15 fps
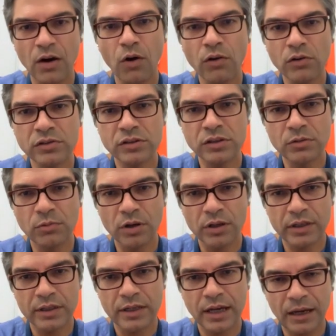Also,
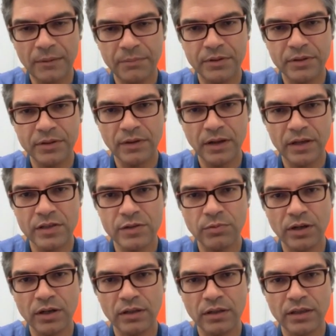what can happen
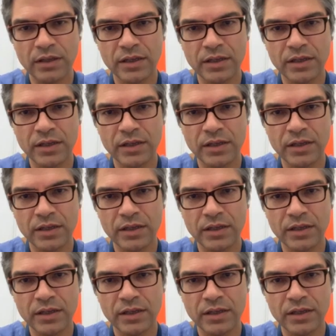as well